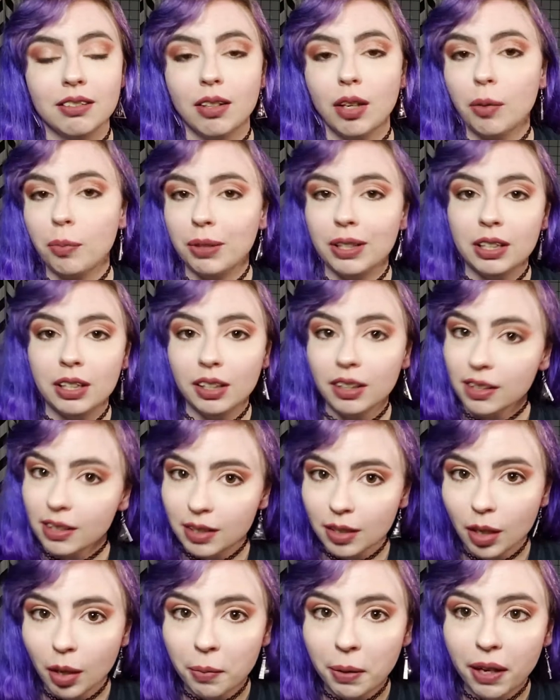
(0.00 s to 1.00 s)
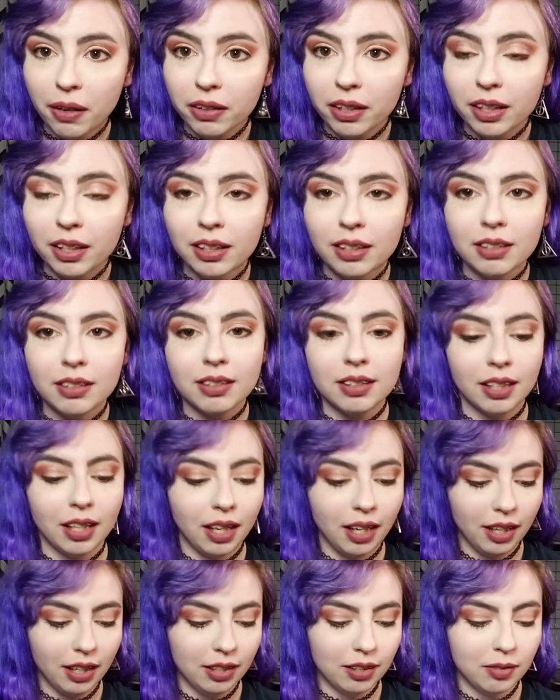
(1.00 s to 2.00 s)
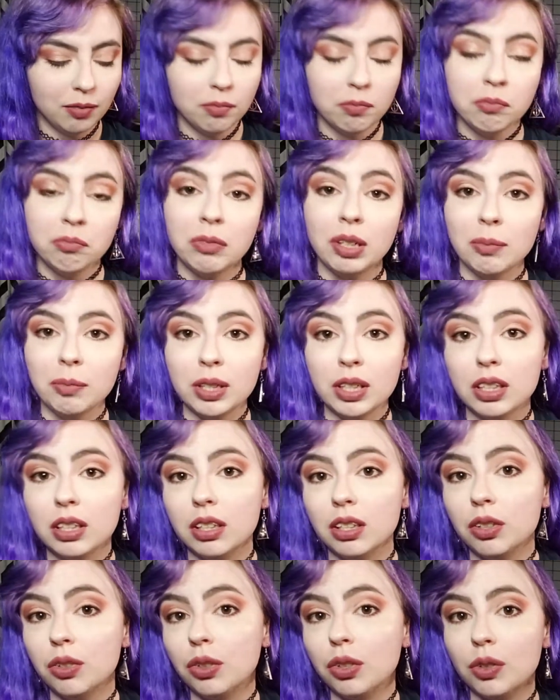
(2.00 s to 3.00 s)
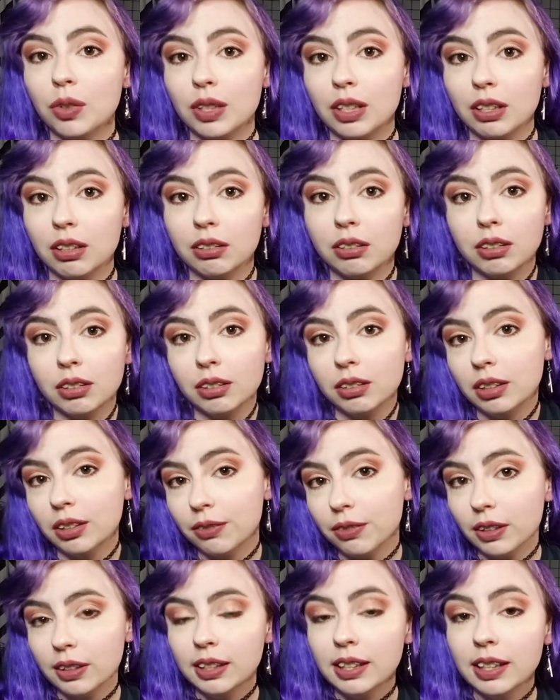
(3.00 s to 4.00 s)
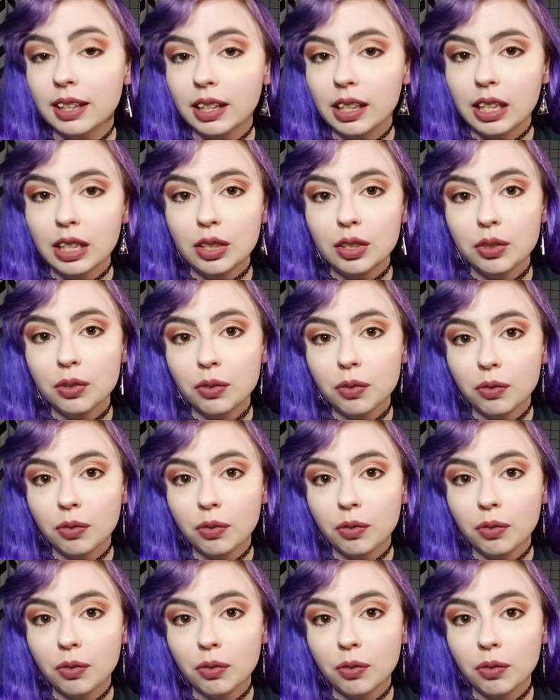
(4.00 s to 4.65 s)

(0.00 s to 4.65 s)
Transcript: opinions about things, and maybe you use it a little differently than I do,